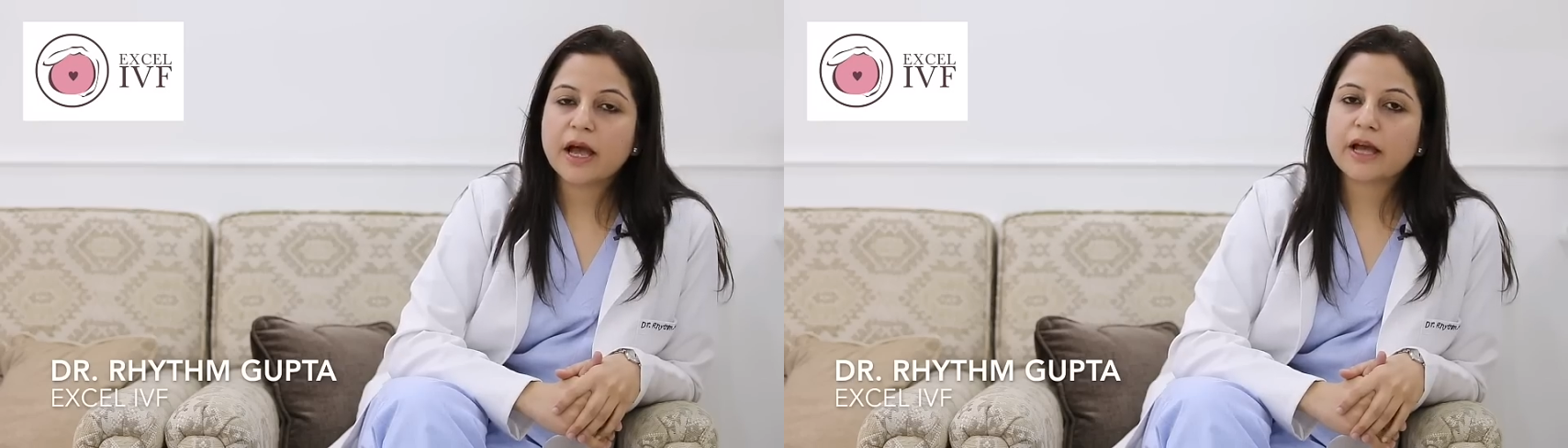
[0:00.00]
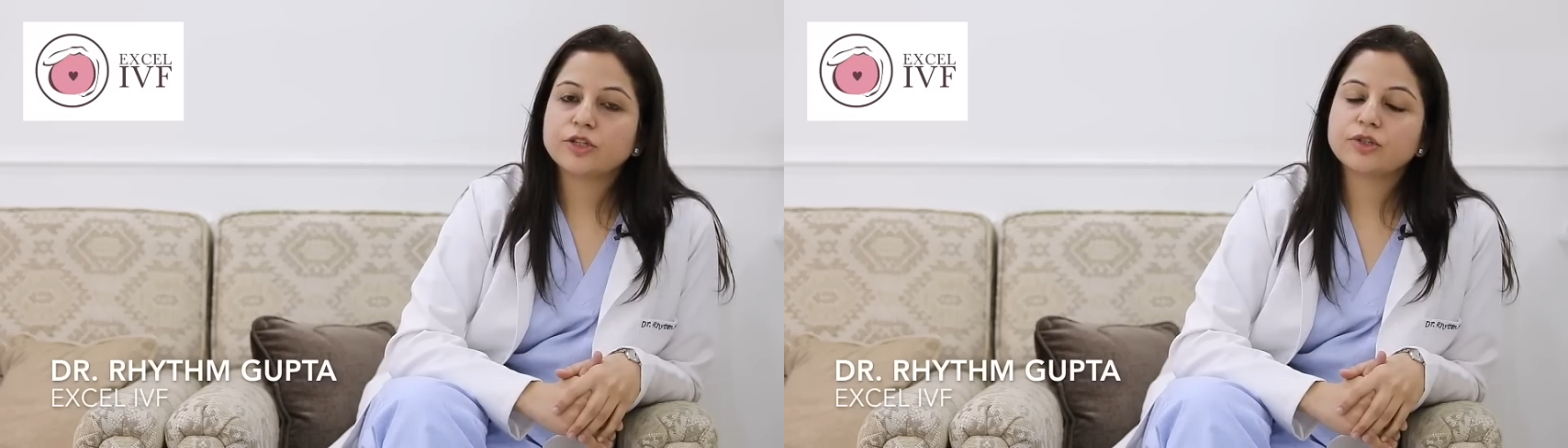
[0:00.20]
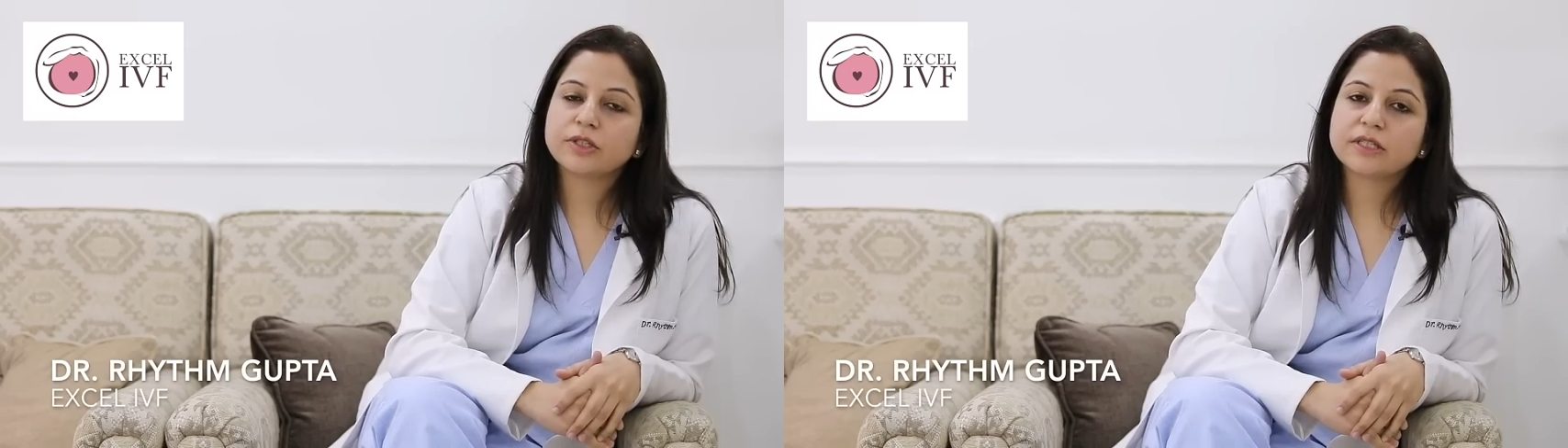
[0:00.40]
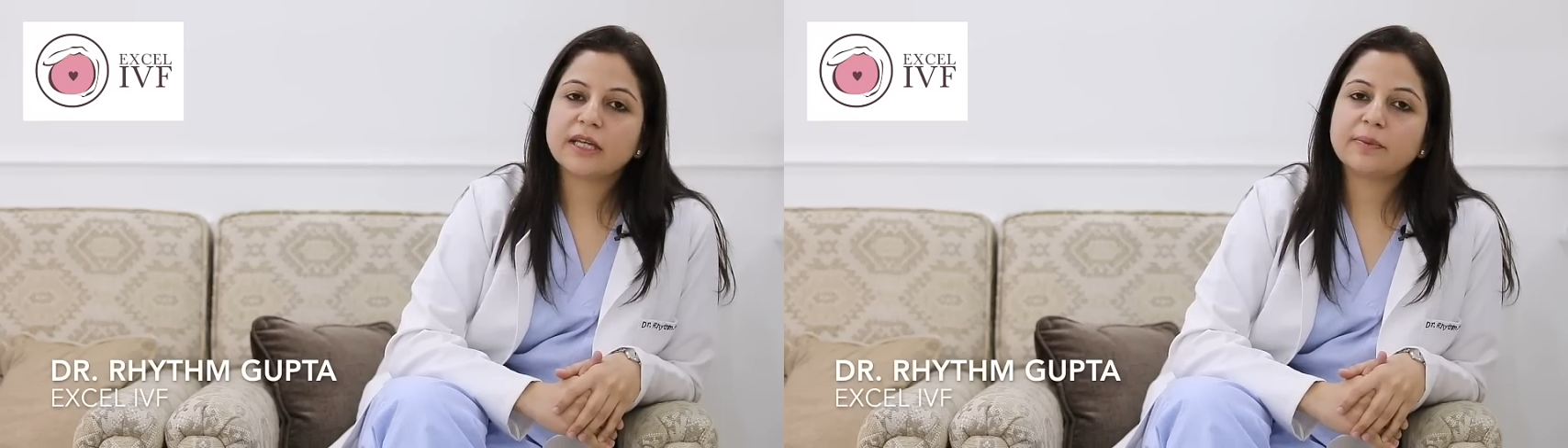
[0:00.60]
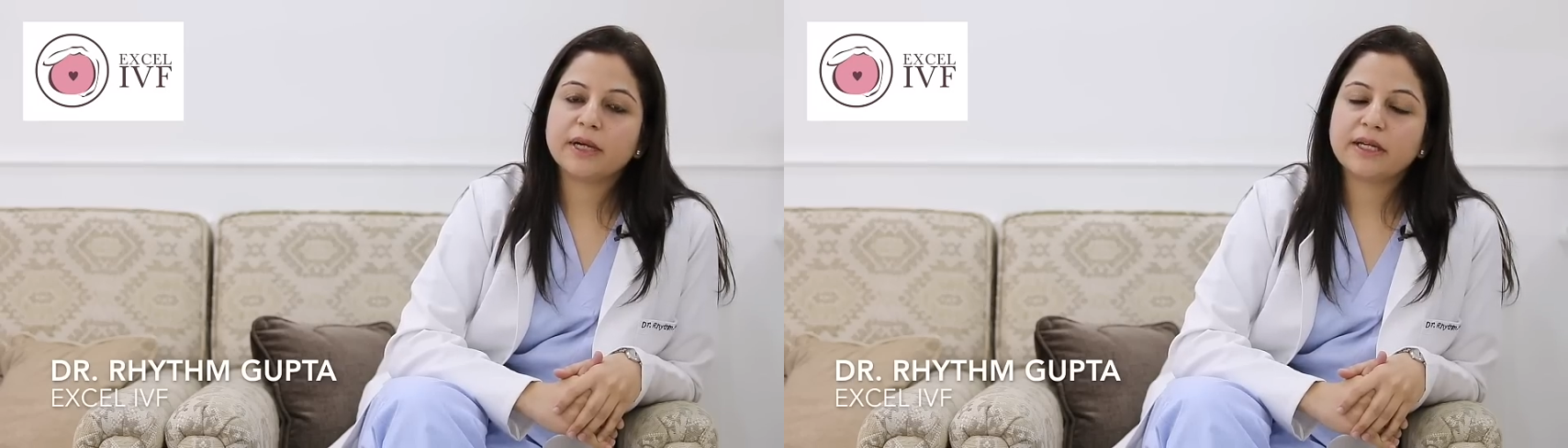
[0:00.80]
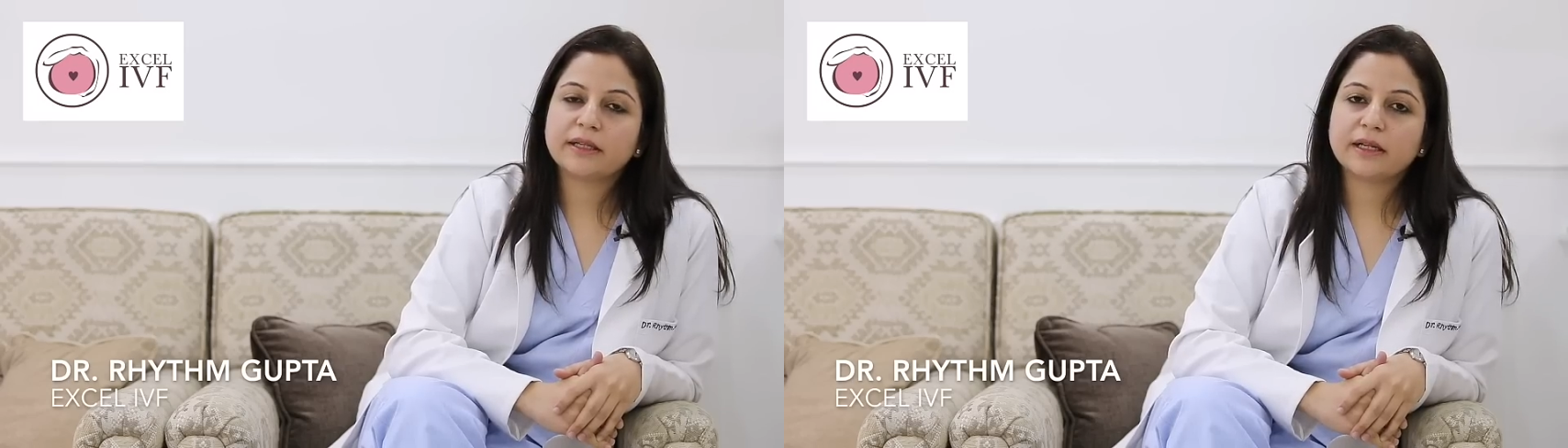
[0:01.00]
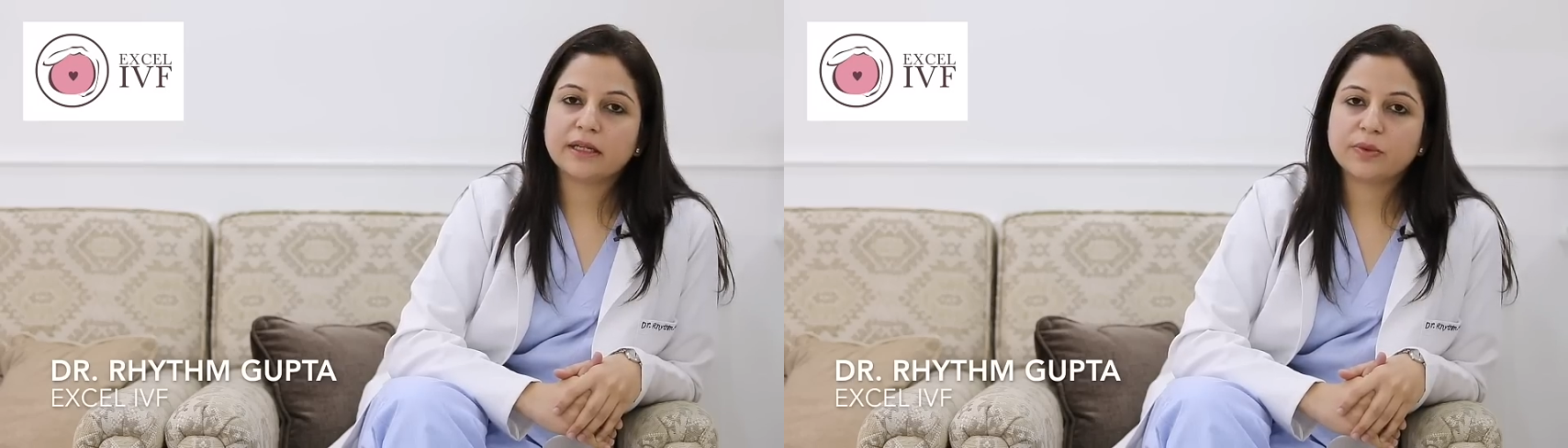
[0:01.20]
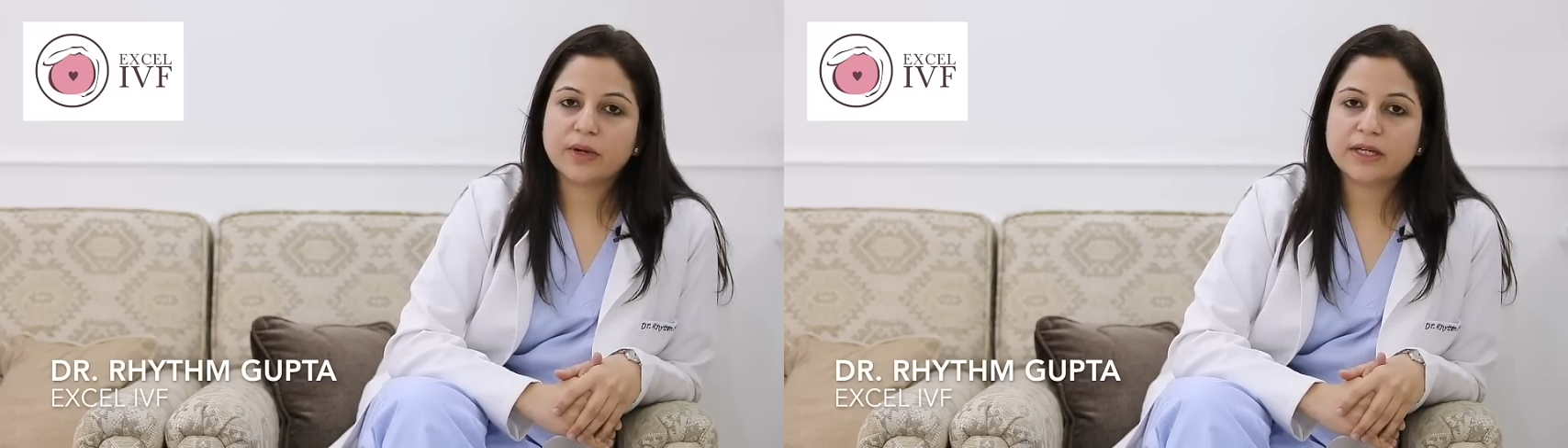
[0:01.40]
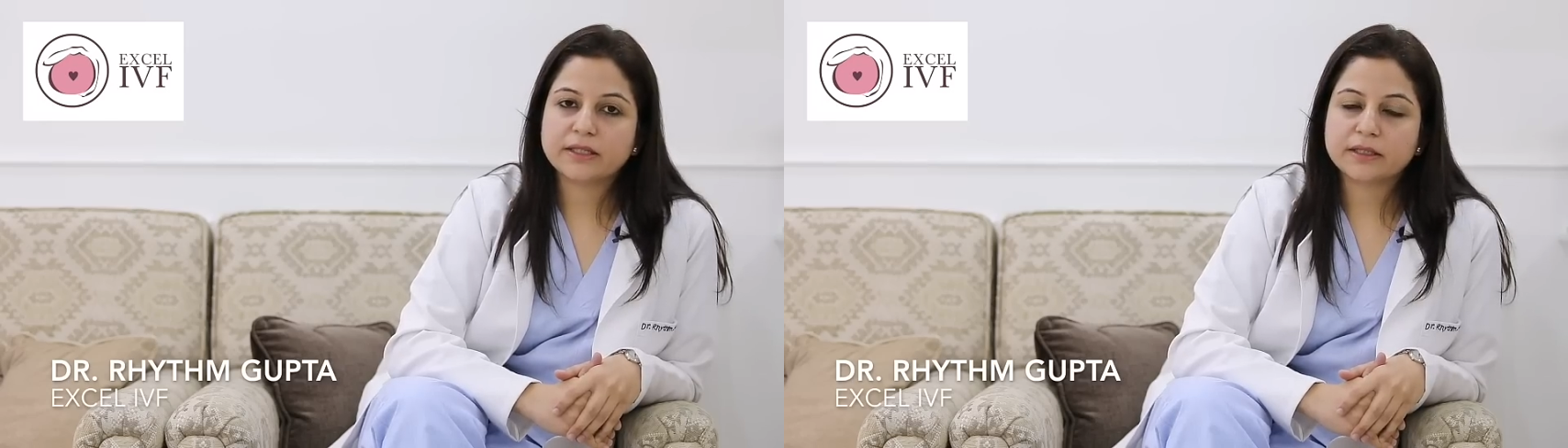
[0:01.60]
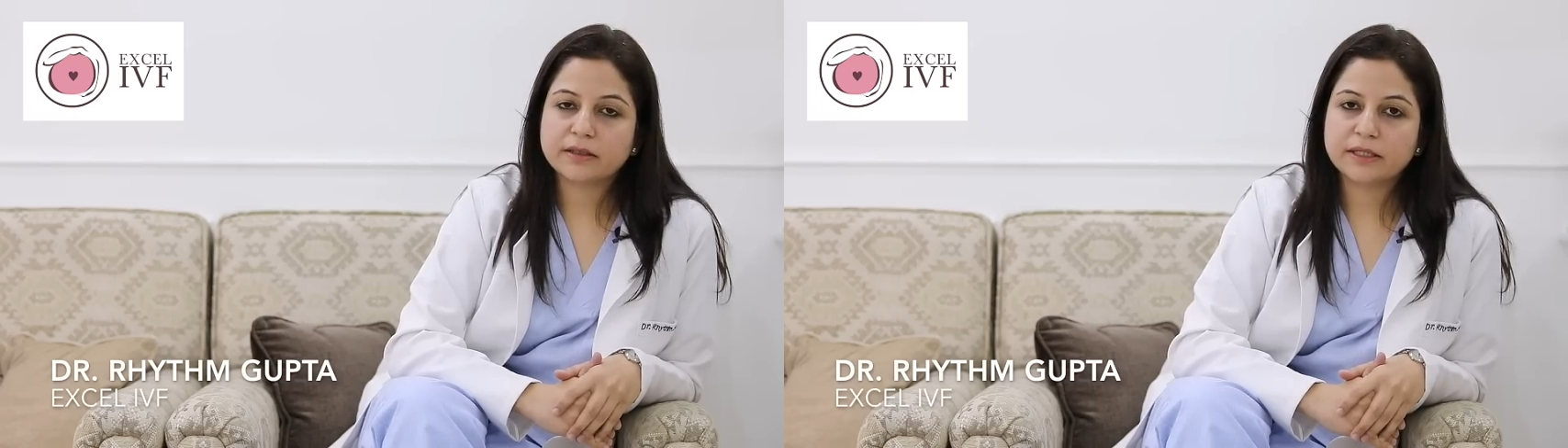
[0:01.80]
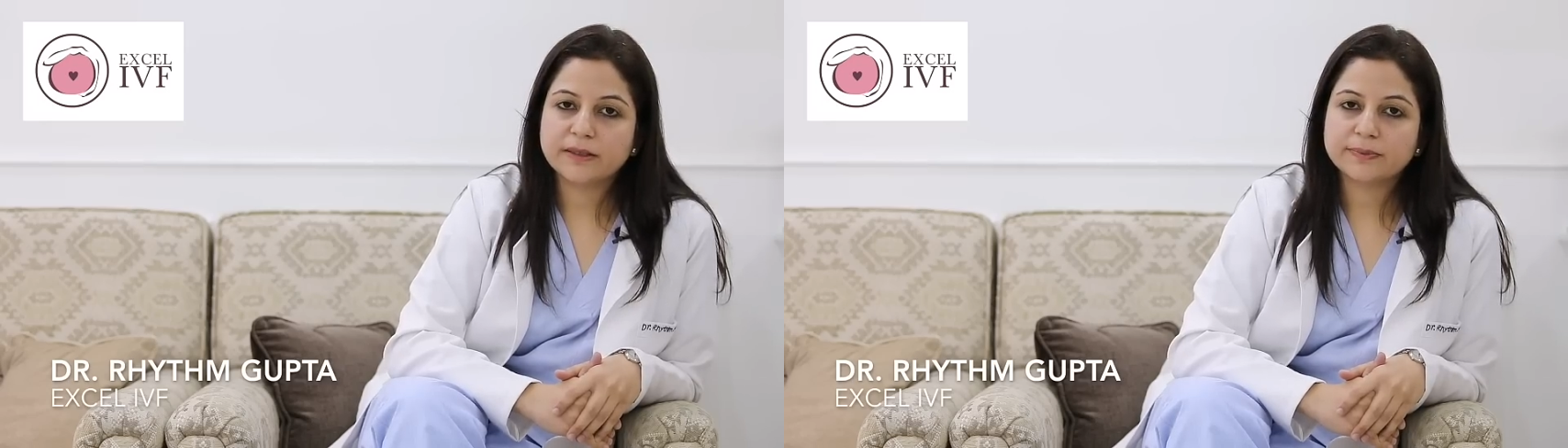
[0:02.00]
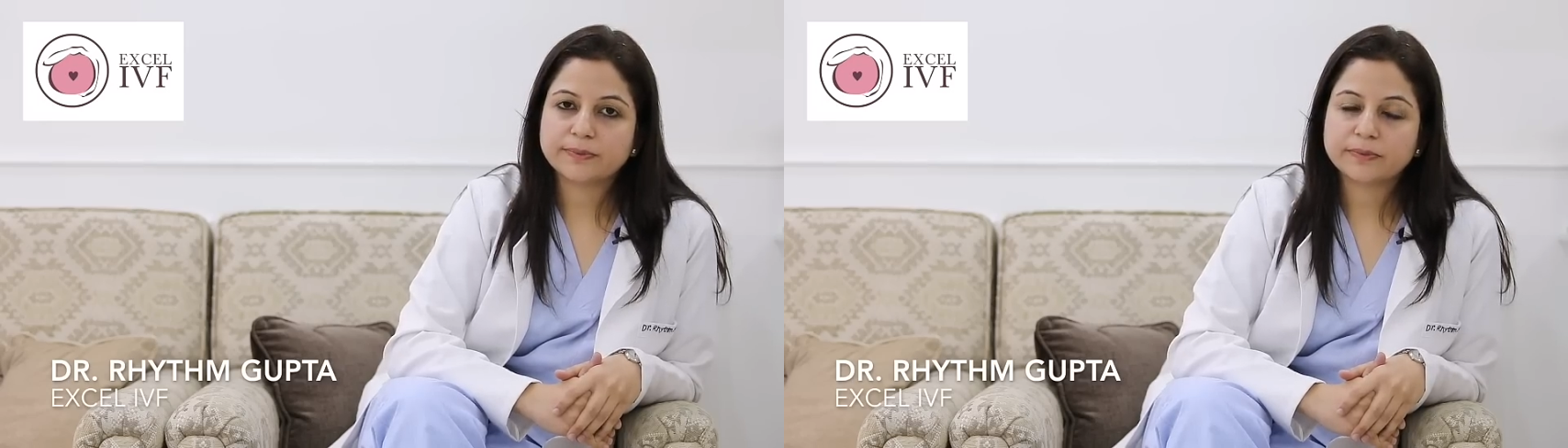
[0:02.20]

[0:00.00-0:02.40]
and should seek medical advice early.